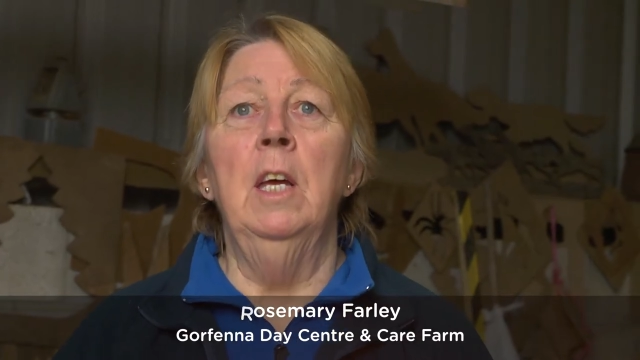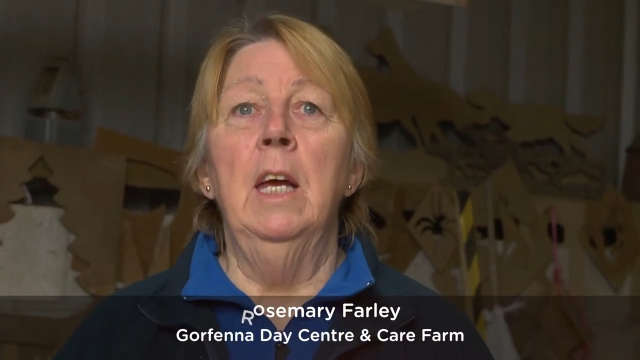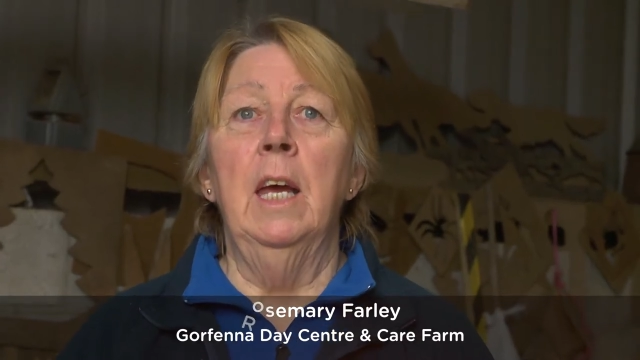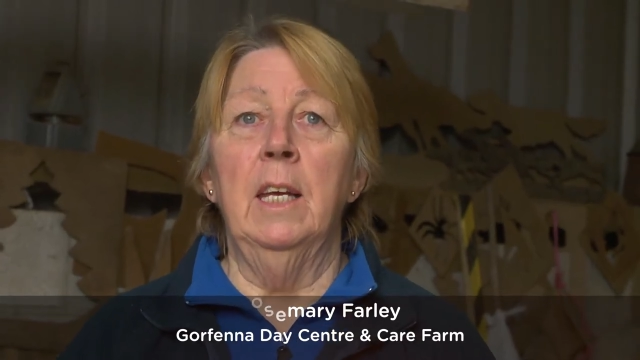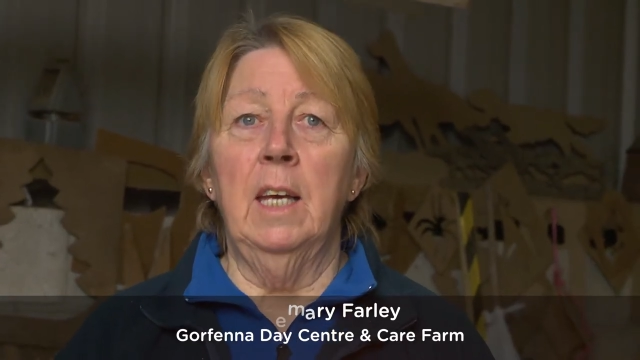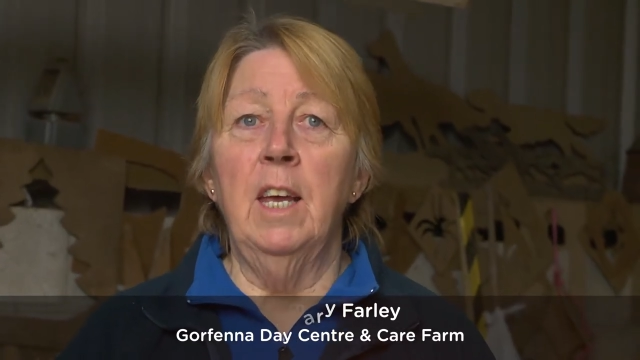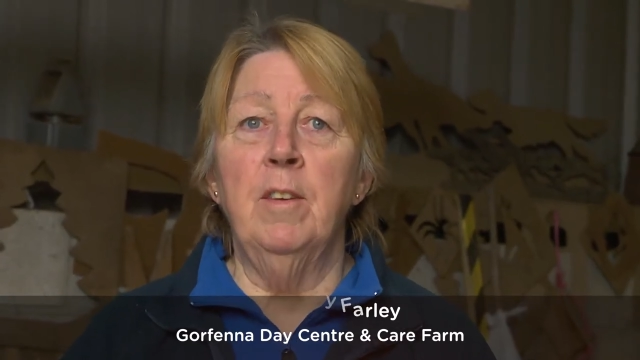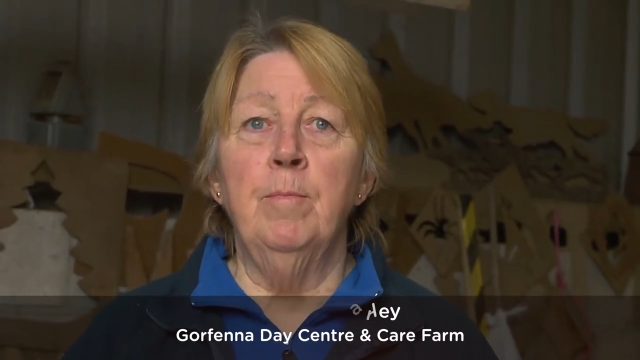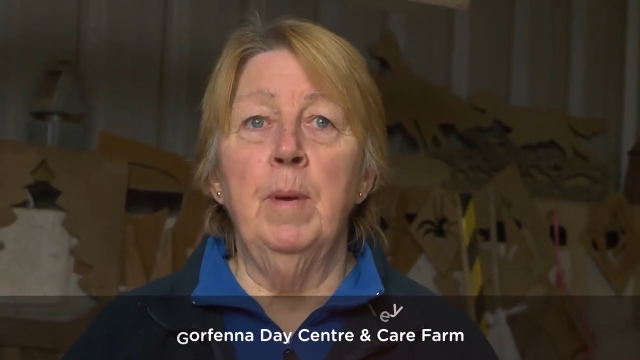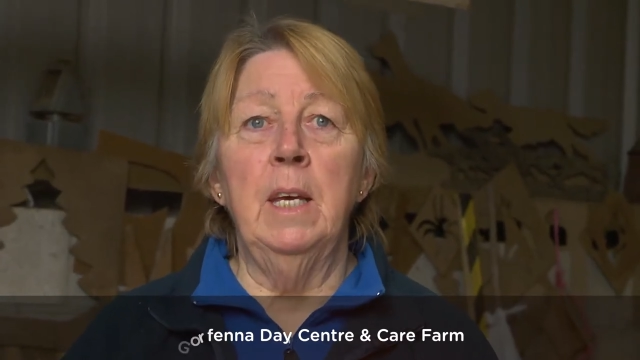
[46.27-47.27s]
It
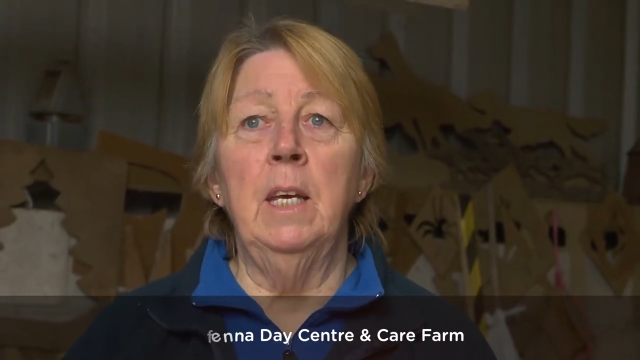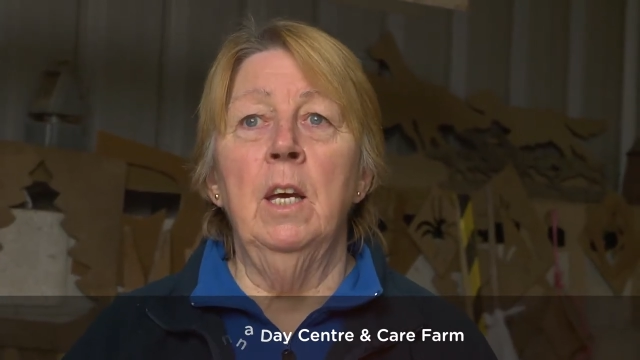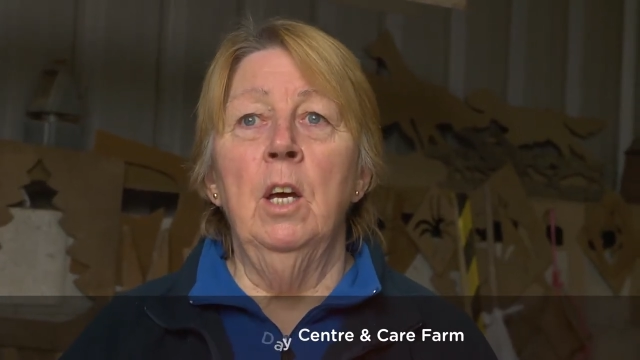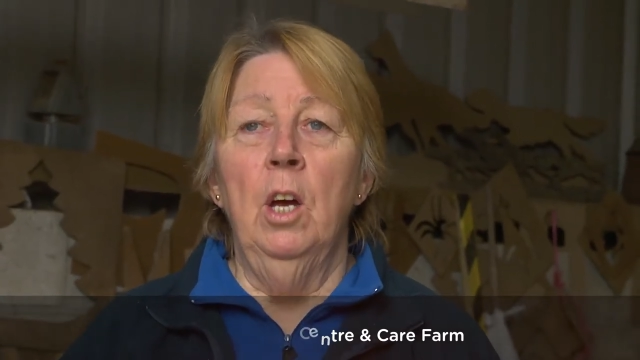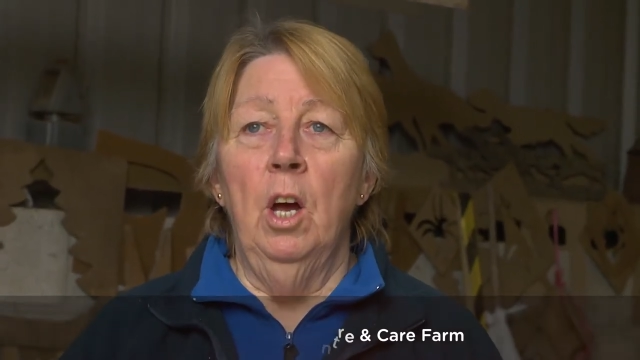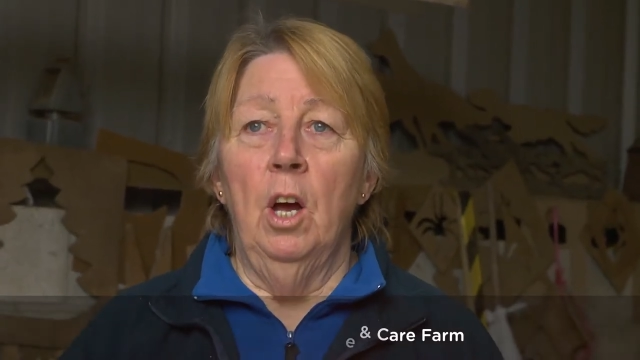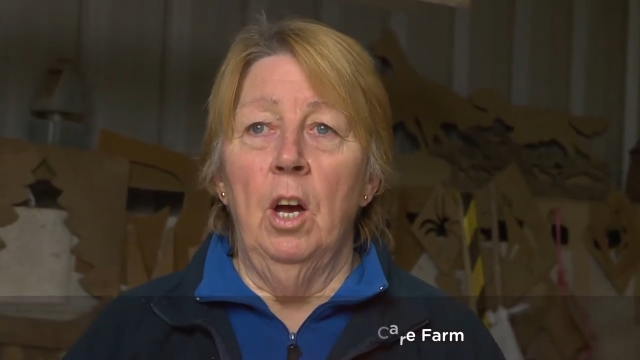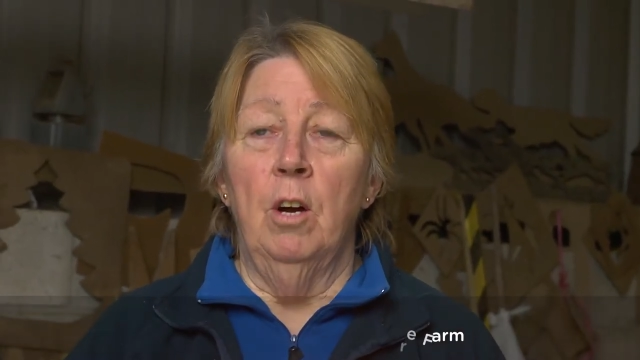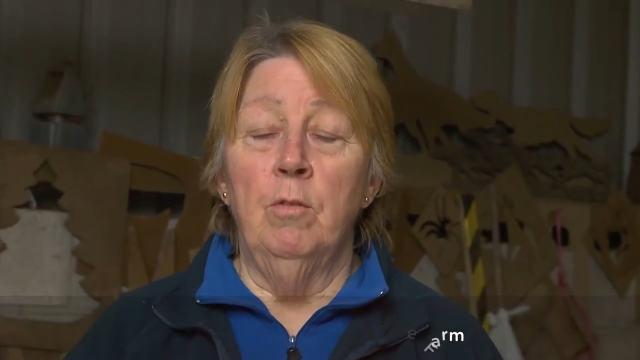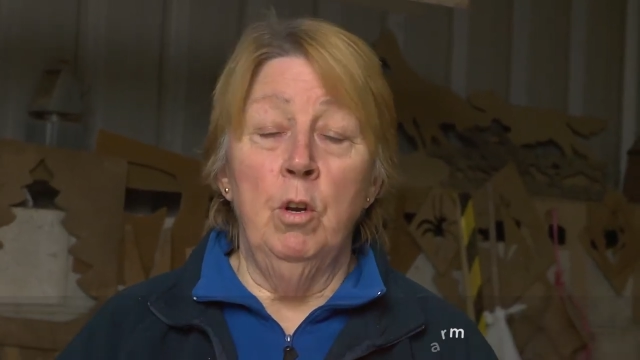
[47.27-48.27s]
gave me
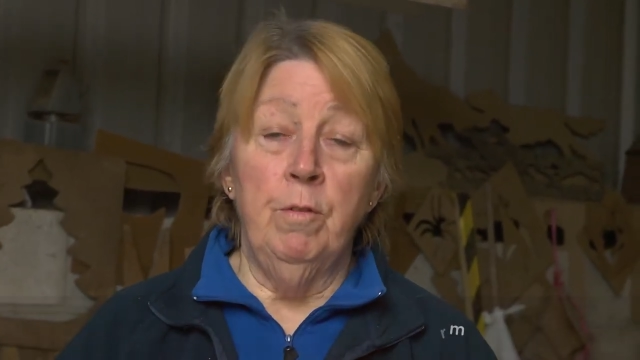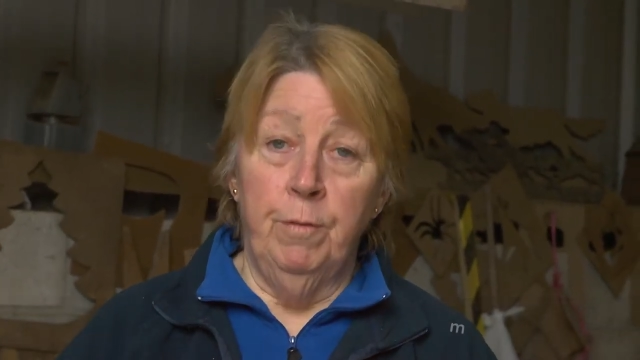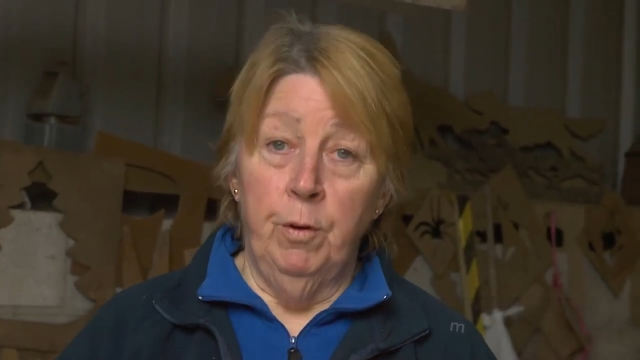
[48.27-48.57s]
a route